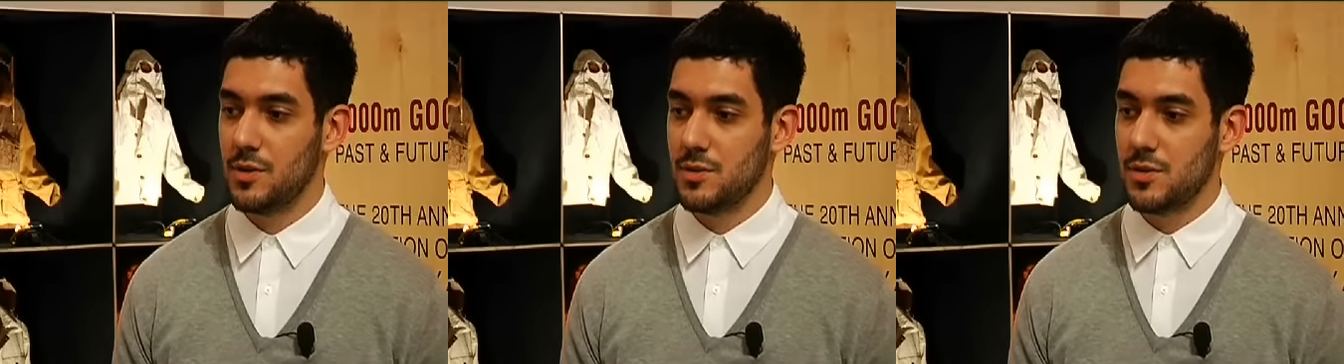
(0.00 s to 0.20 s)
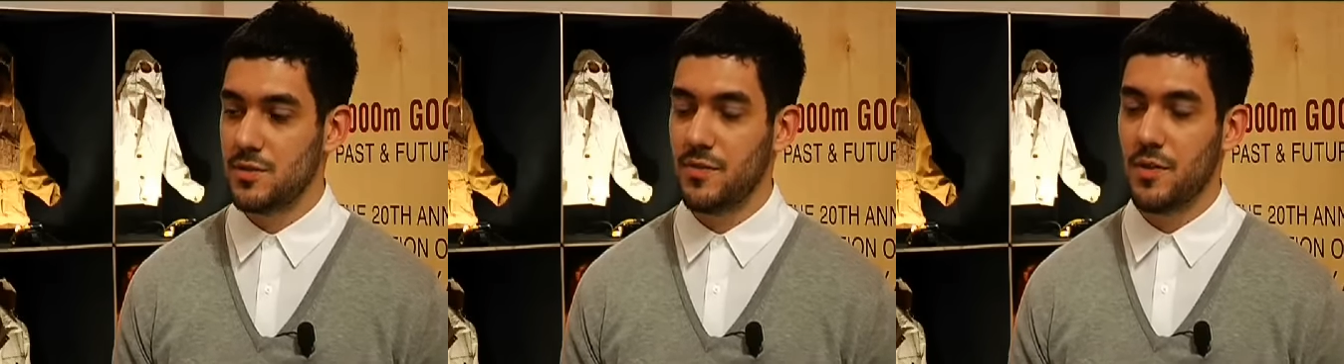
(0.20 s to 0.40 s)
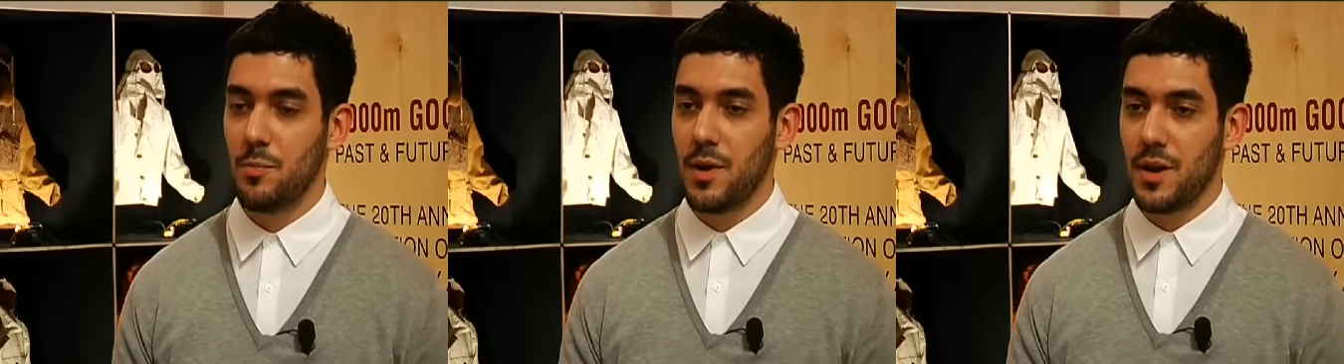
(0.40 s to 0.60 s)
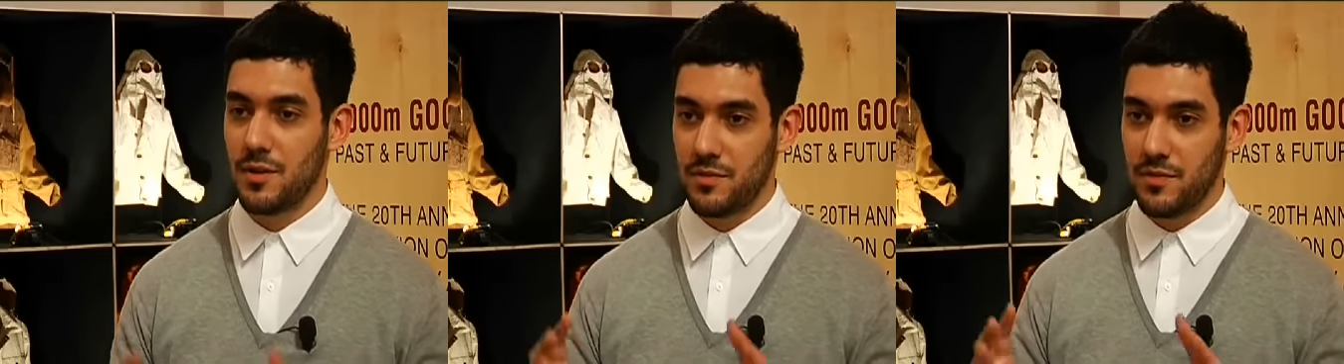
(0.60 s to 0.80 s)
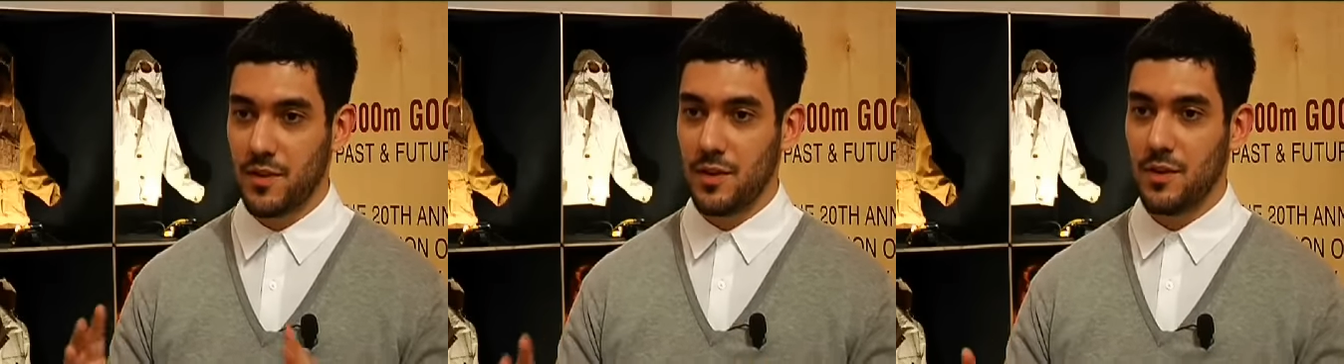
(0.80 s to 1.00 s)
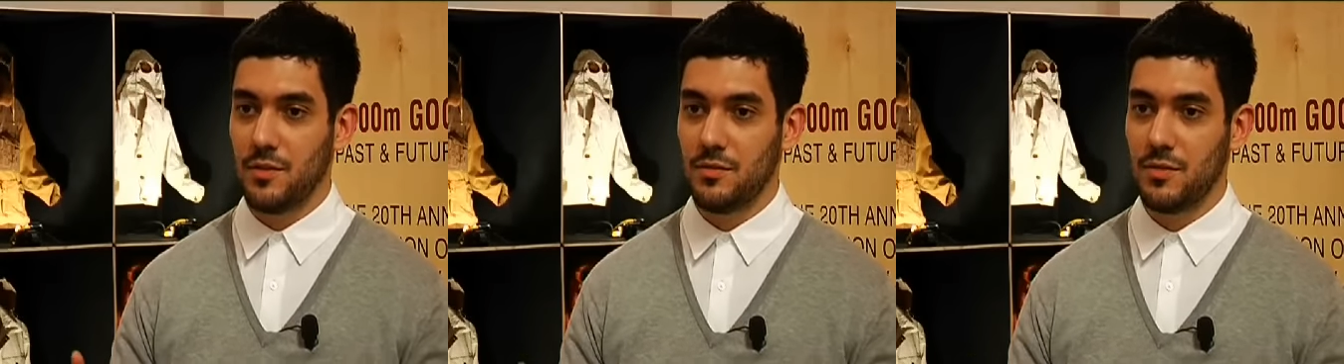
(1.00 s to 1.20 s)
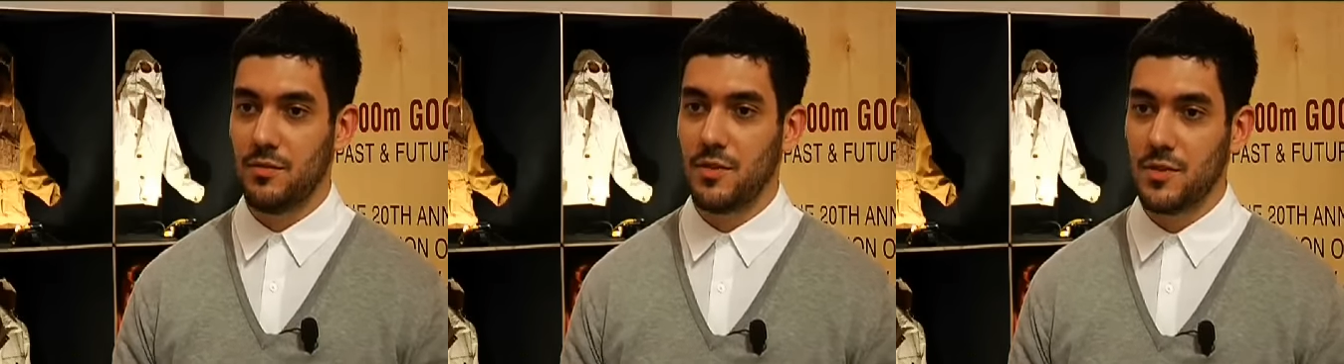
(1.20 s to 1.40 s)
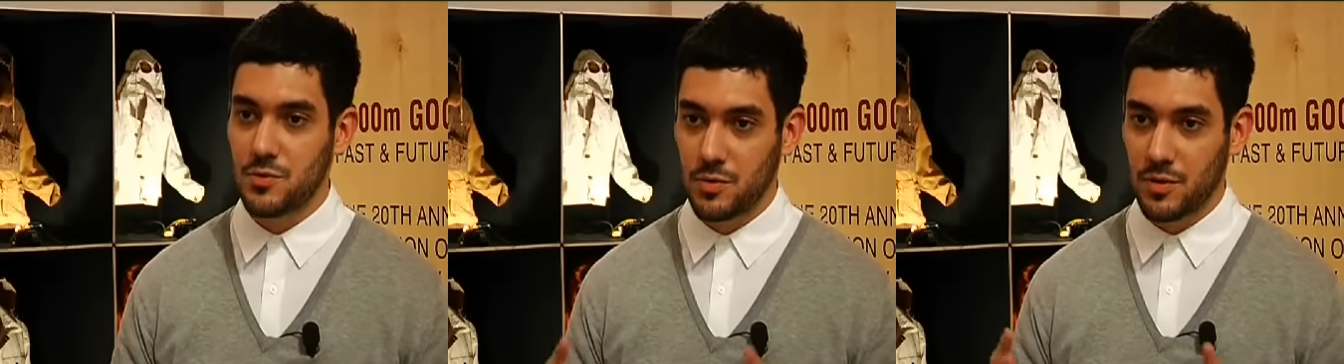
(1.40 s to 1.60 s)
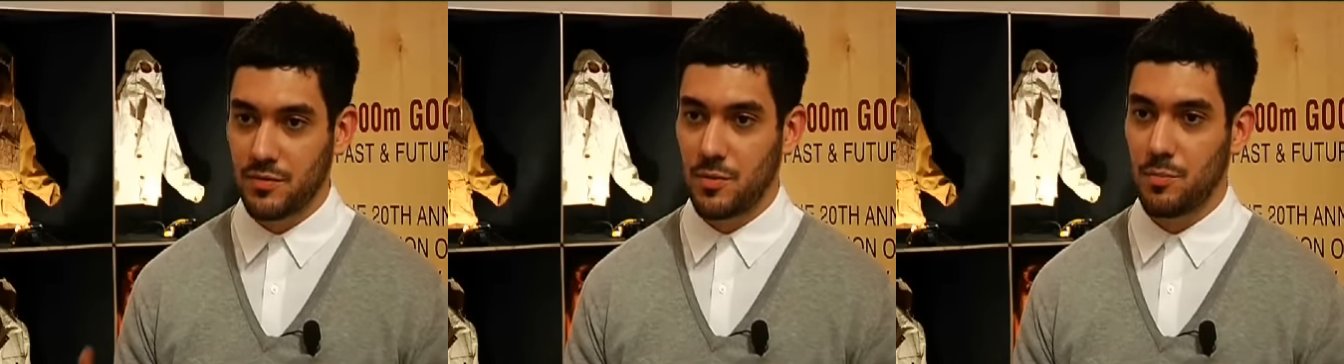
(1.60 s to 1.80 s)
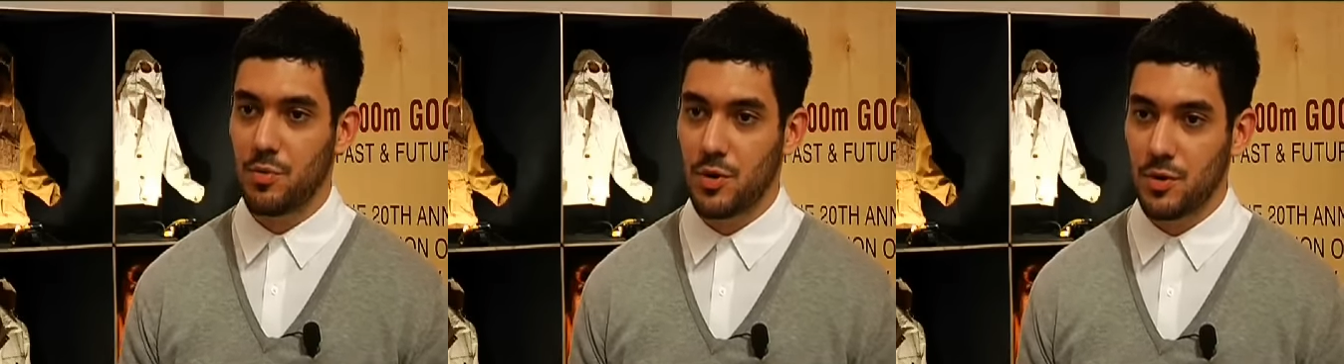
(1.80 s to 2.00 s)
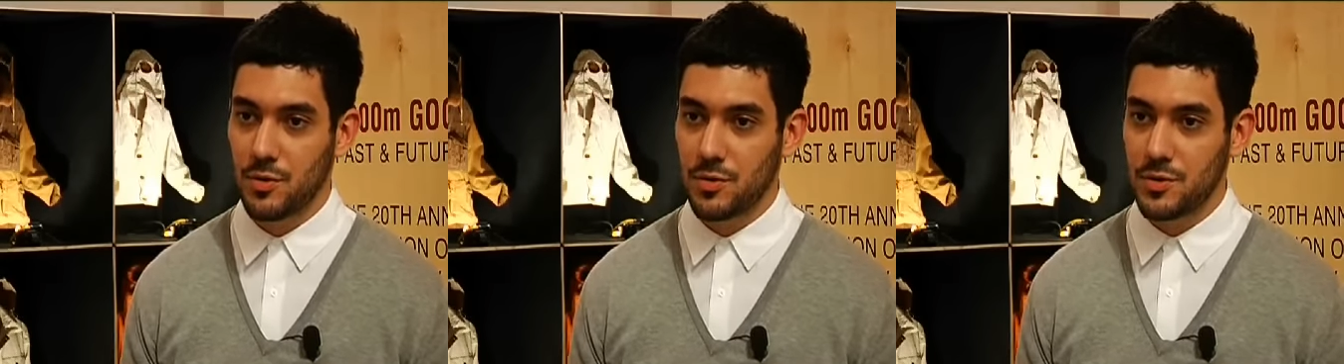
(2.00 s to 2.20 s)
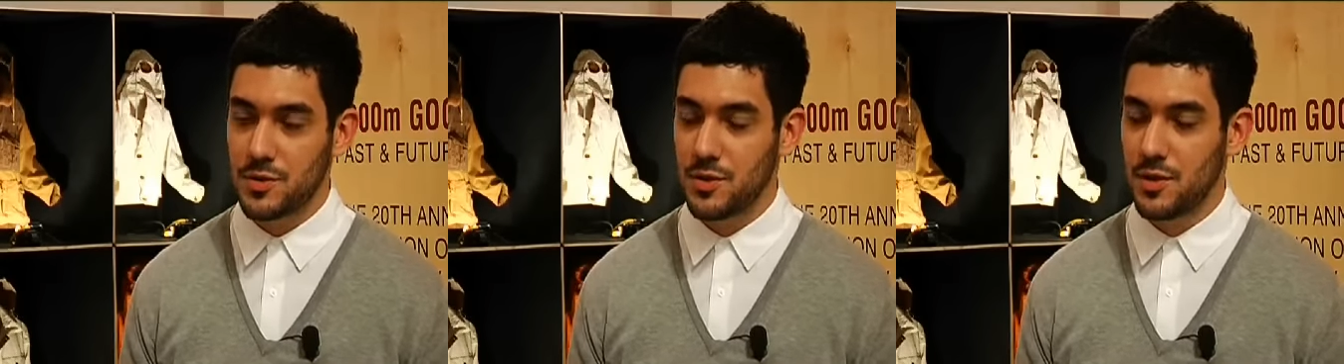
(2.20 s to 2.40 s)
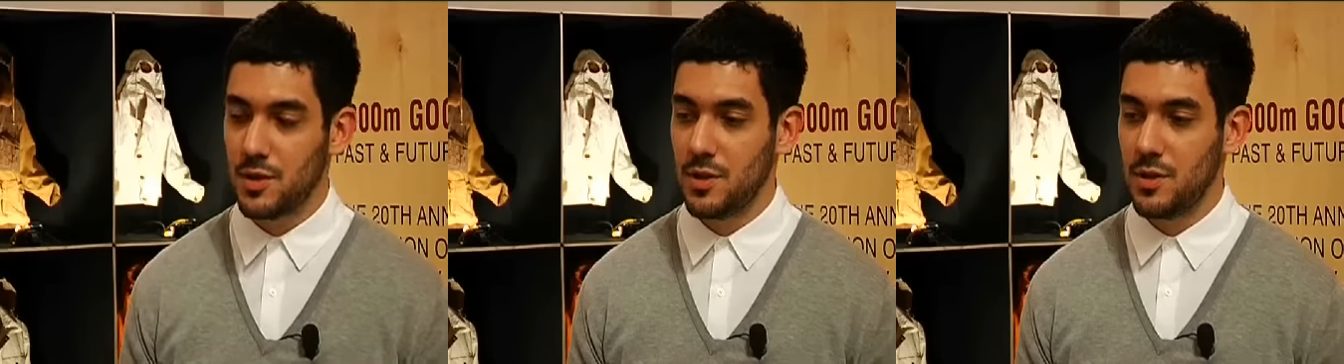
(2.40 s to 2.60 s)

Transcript: the benefit of the visual of the product.